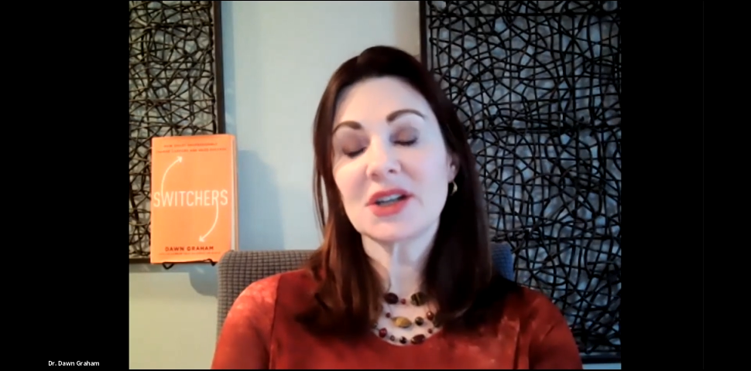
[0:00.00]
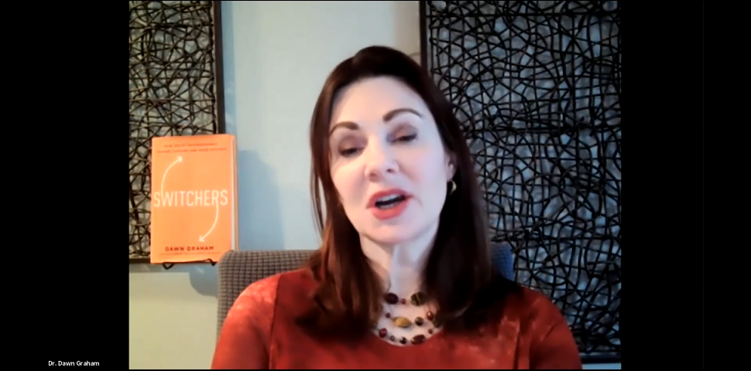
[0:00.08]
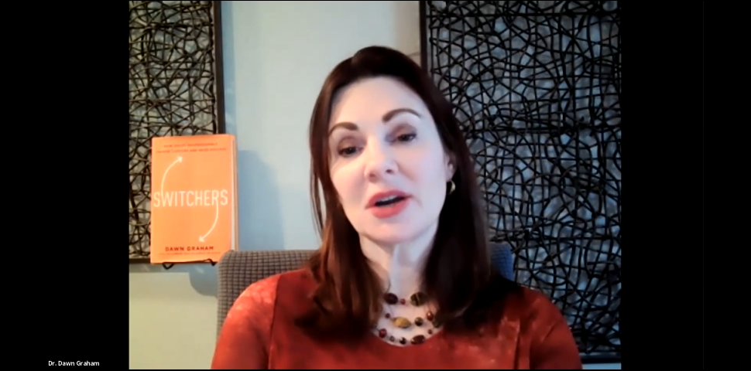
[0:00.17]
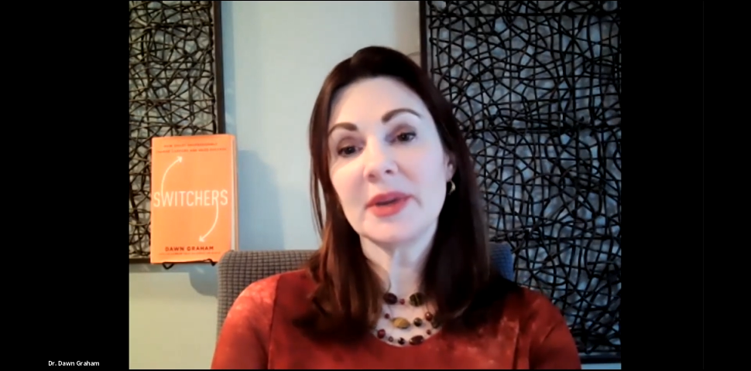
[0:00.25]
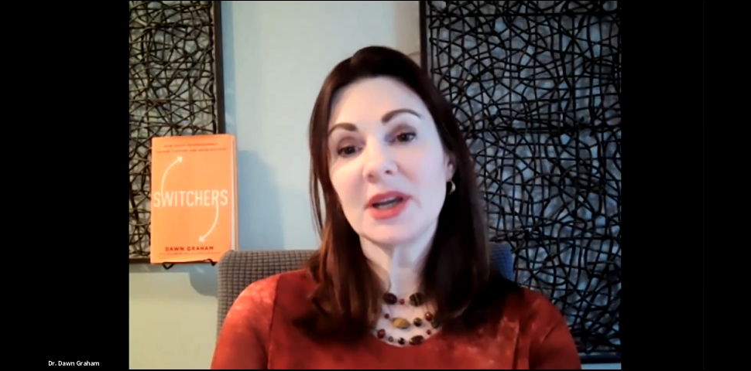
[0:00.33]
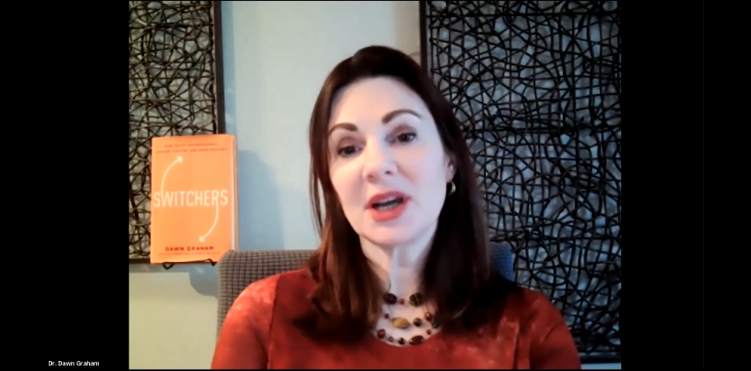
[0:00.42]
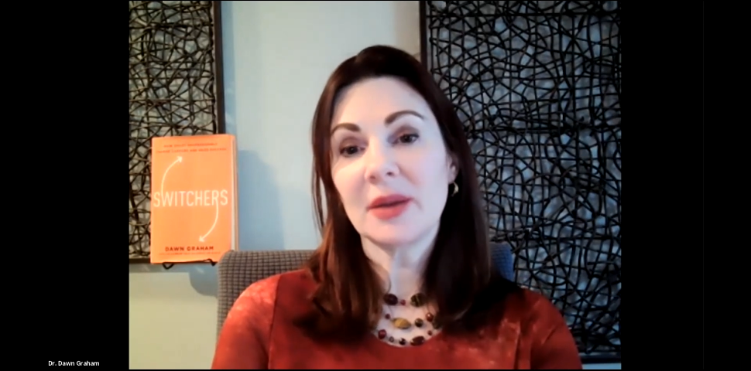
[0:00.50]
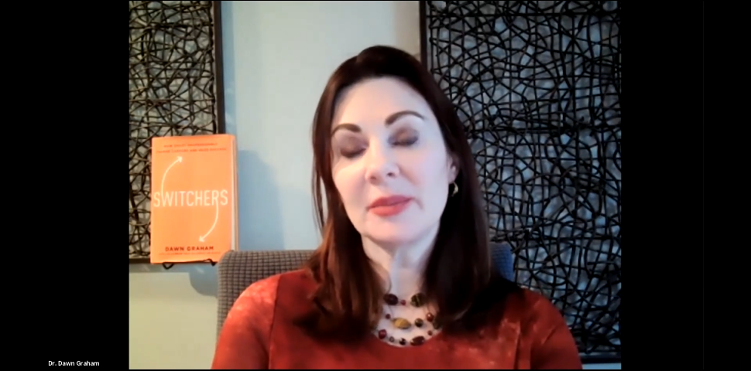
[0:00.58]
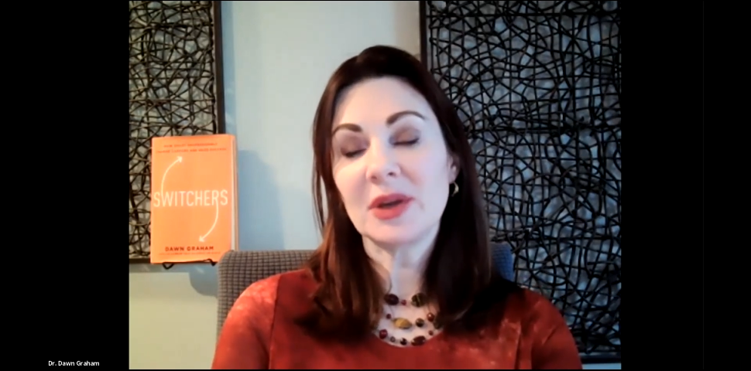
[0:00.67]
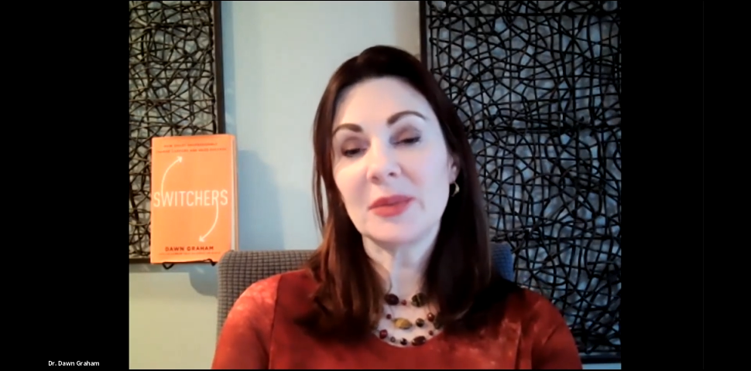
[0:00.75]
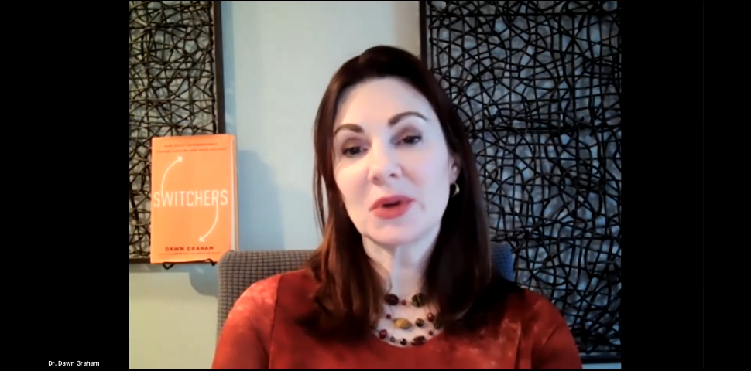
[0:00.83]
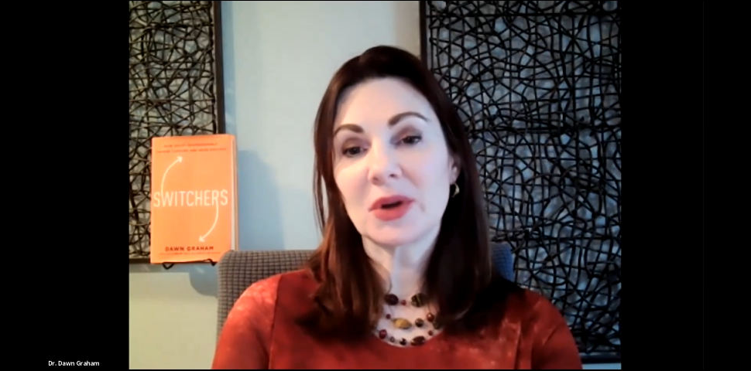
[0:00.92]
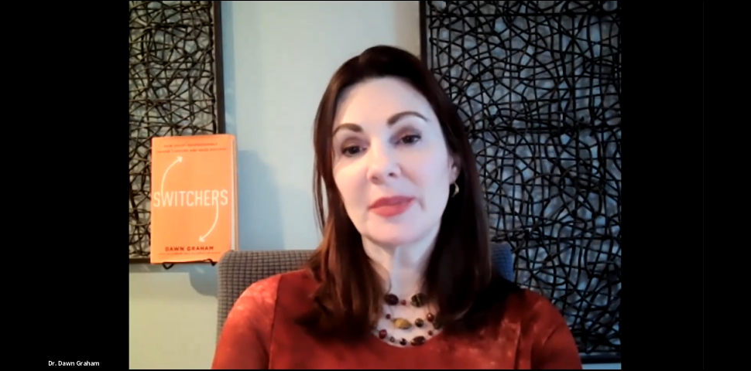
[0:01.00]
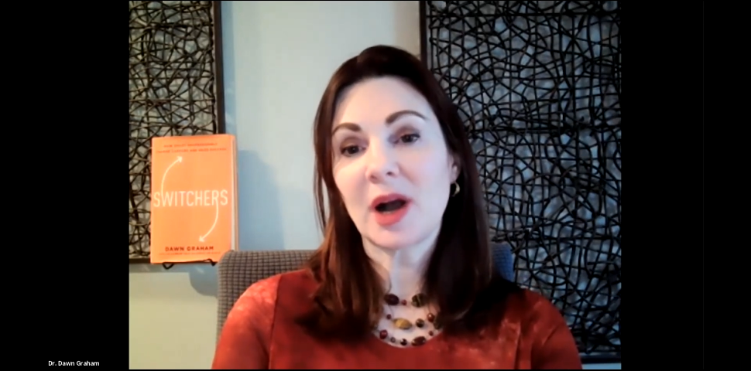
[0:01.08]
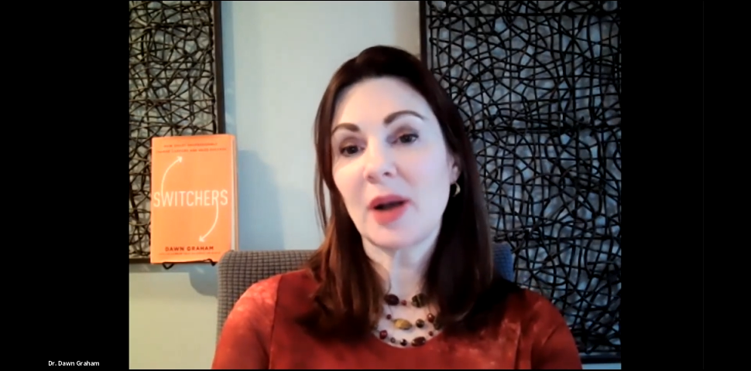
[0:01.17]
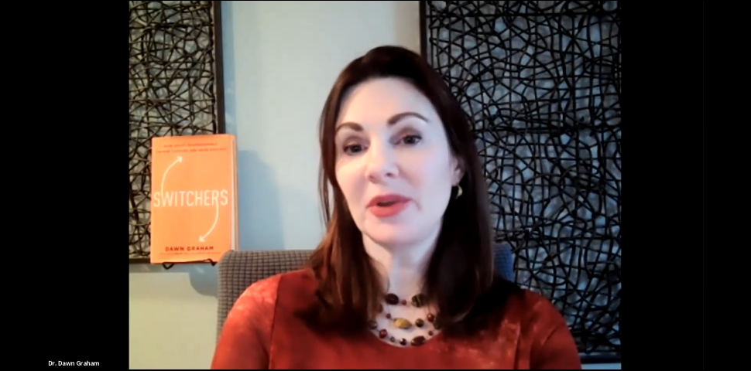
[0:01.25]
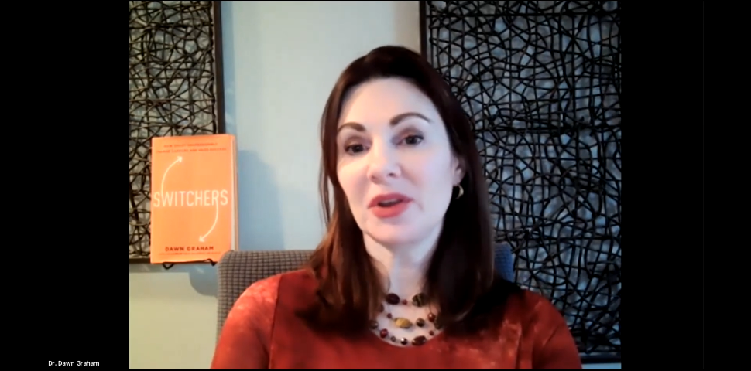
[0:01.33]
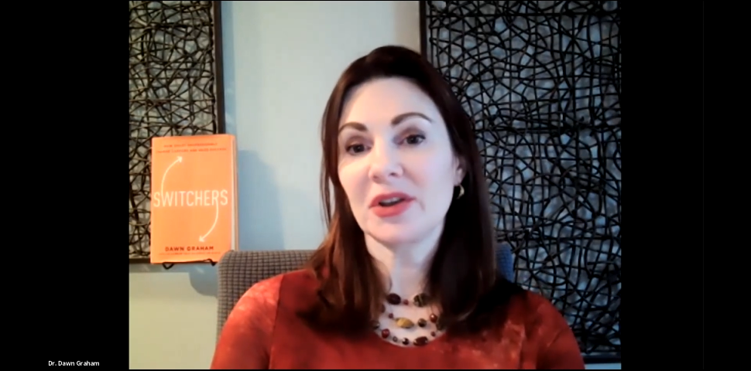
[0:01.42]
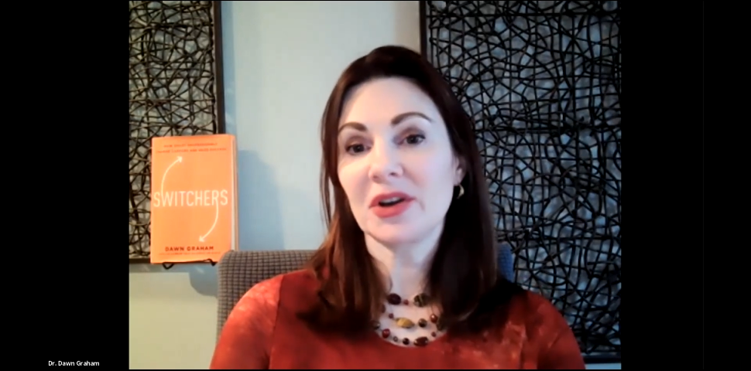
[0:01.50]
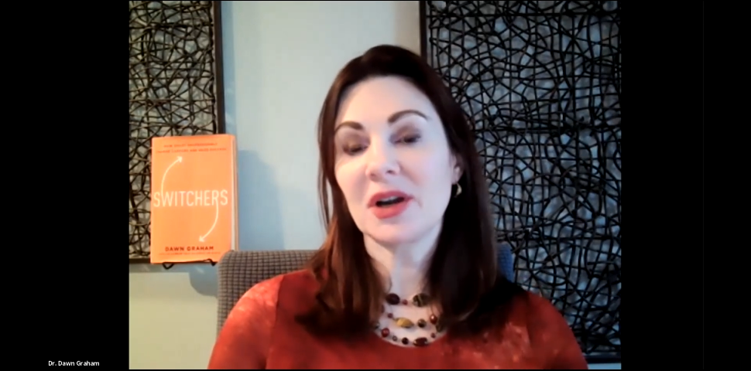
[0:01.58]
are becoming more popular.